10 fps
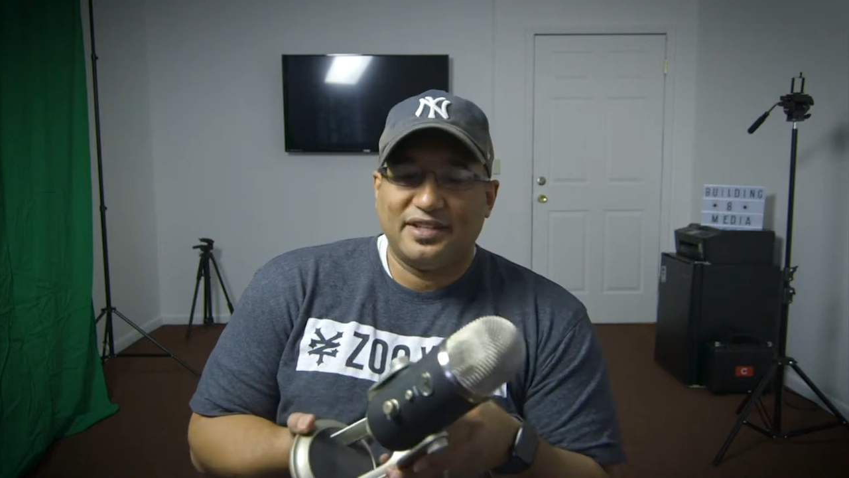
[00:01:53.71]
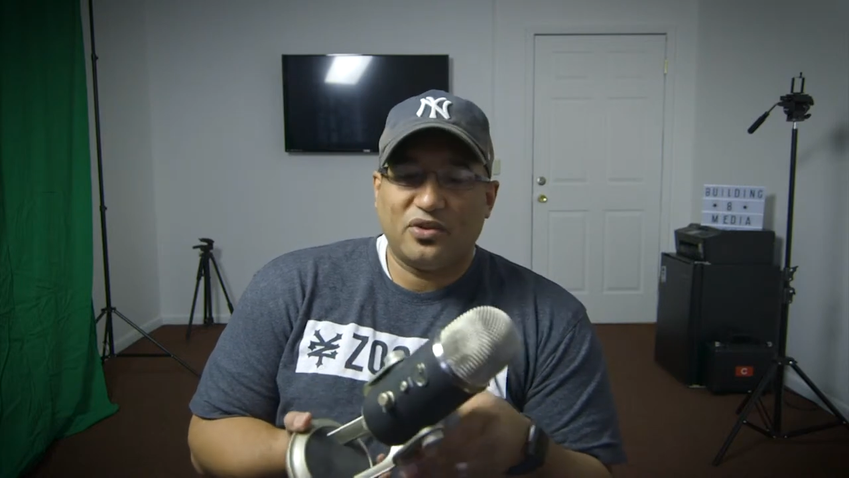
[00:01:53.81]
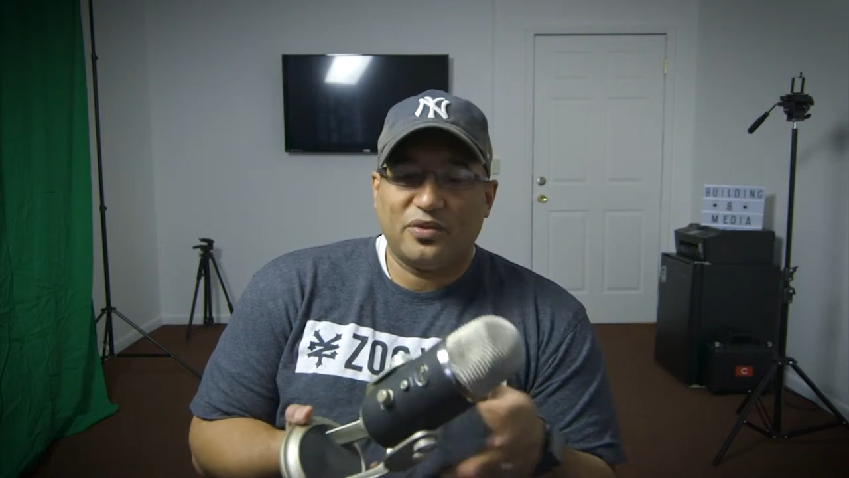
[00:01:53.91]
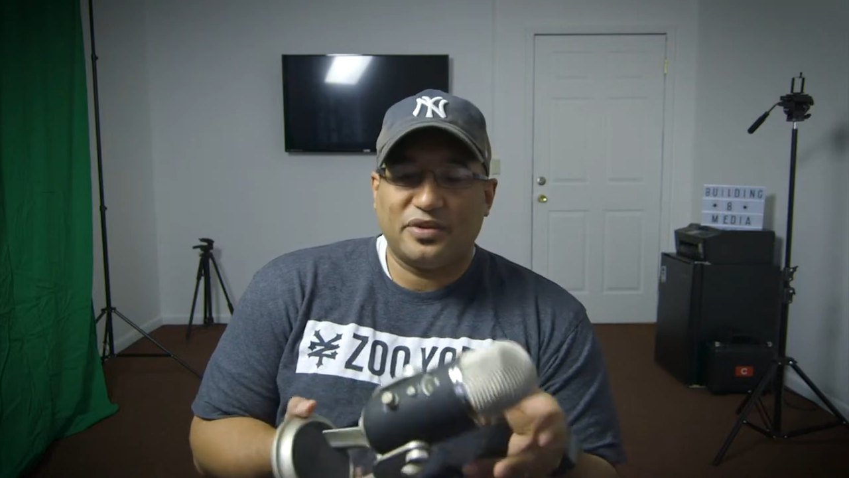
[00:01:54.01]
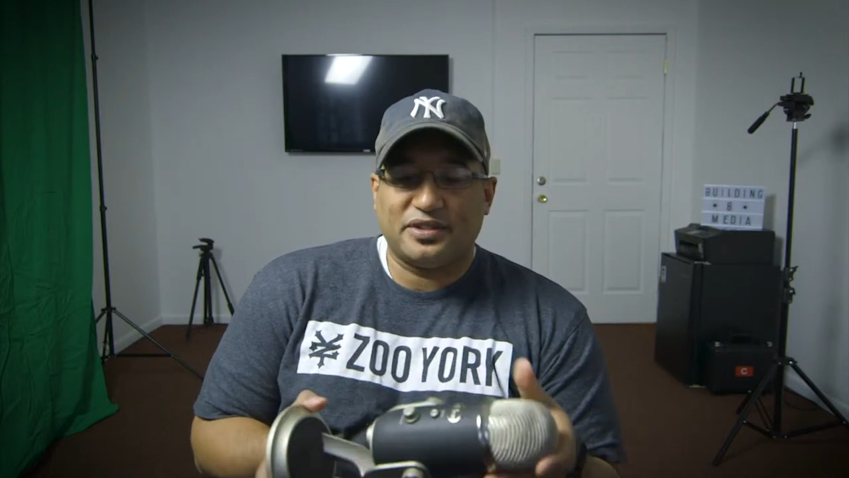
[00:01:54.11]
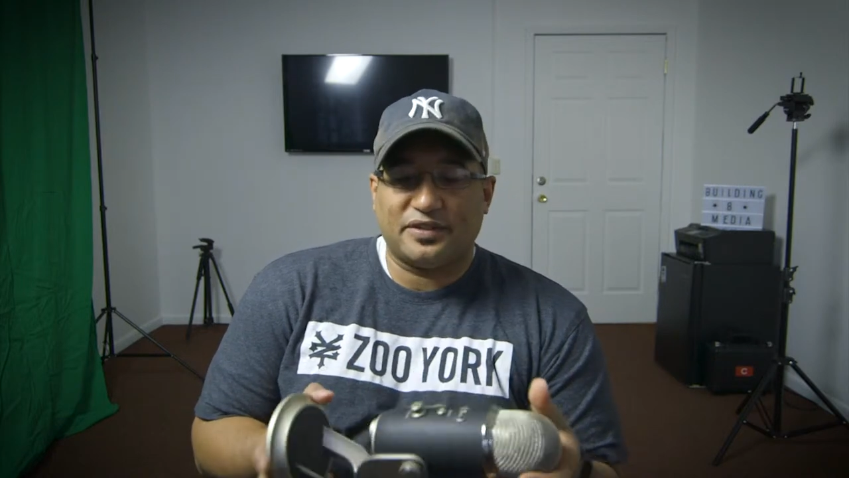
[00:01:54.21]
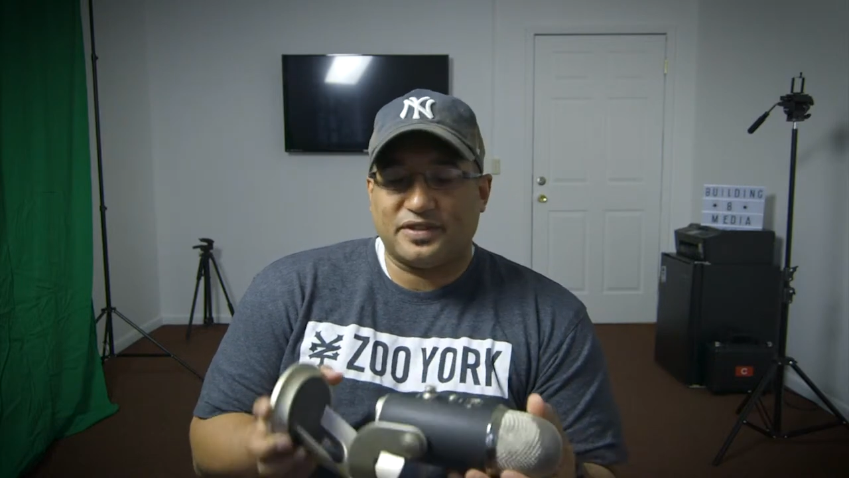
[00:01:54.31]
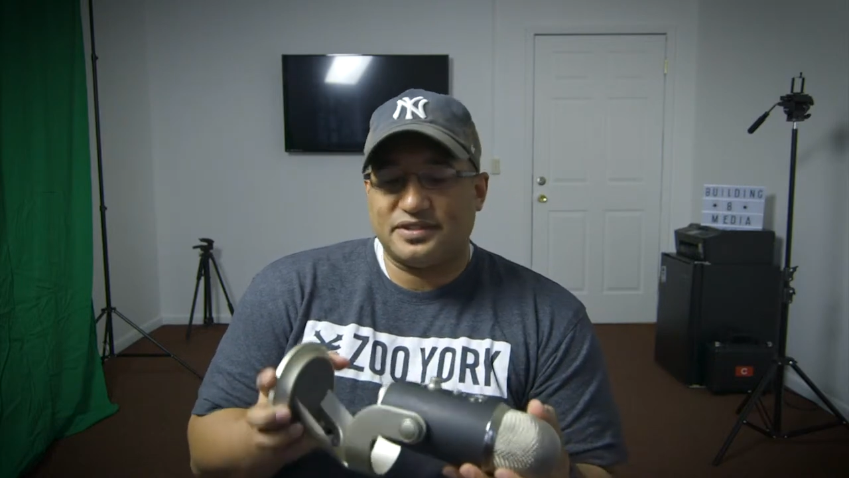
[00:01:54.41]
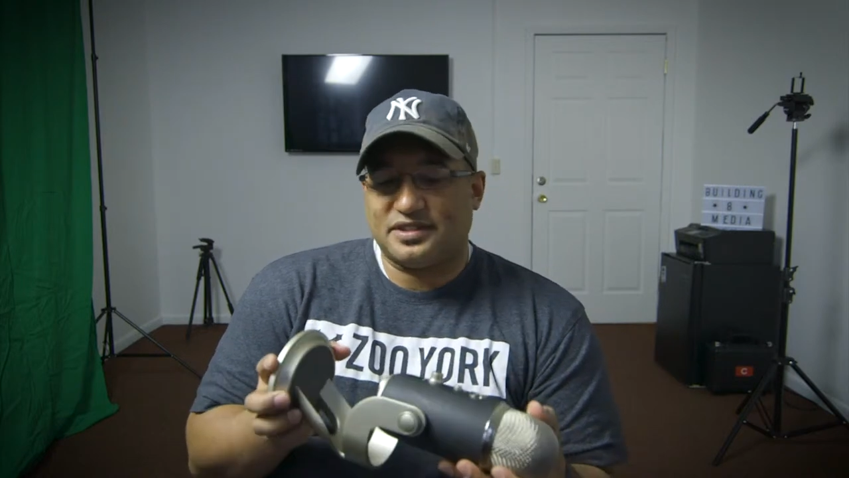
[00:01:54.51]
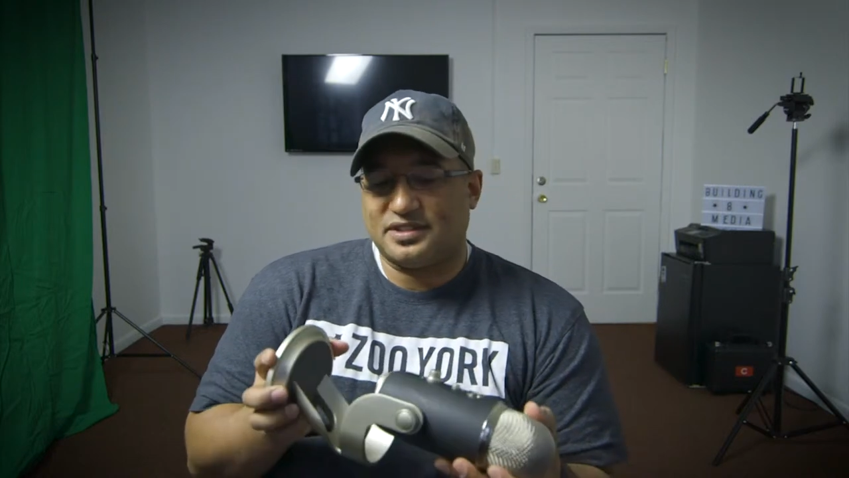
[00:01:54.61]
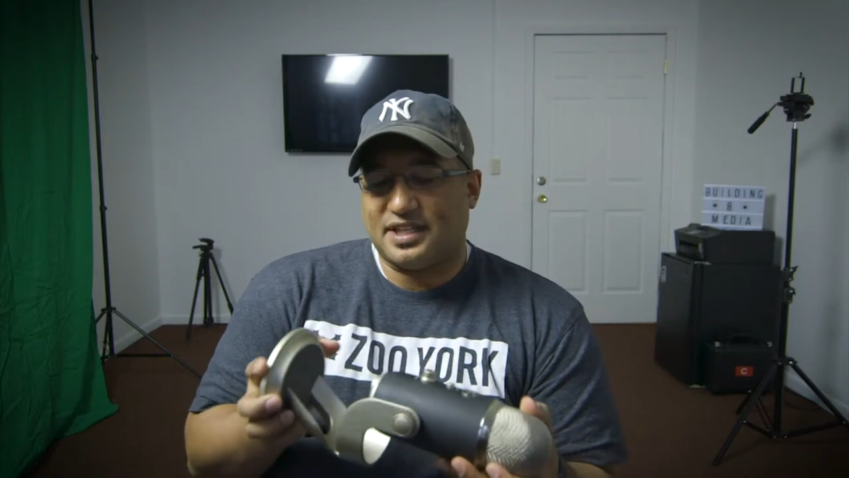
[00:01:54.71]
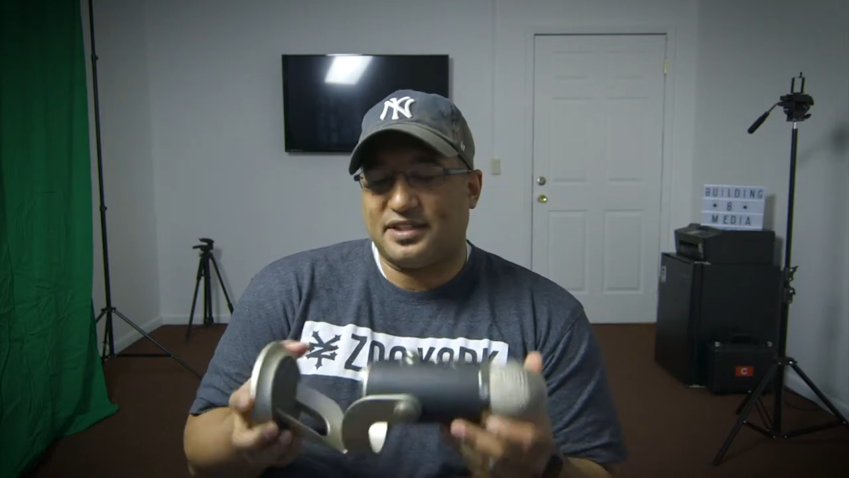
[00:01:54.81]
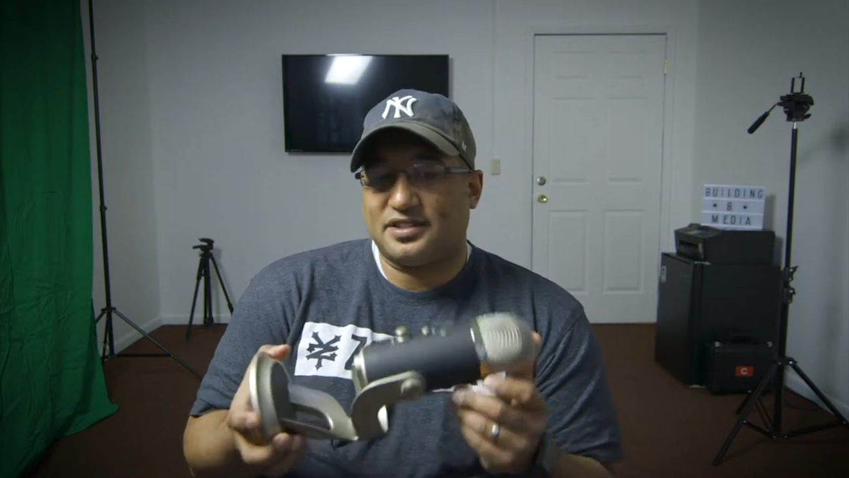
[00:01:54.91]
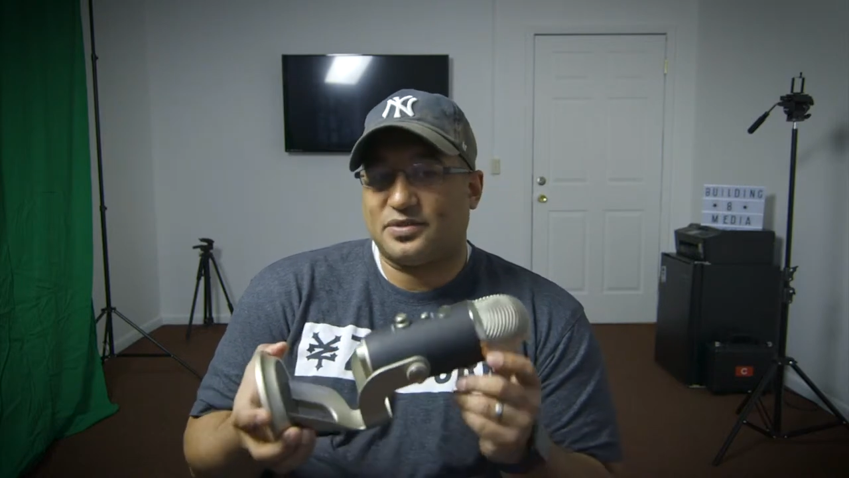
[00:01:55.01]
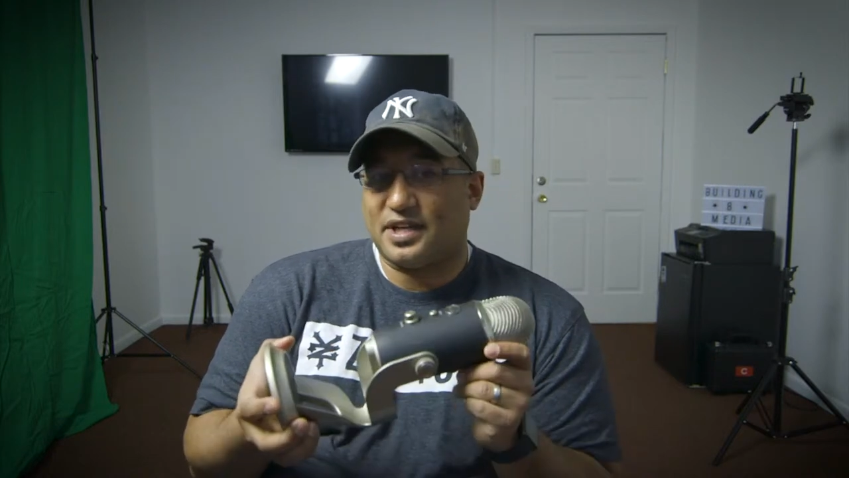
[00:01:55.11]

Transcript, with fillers: The only real difference is that this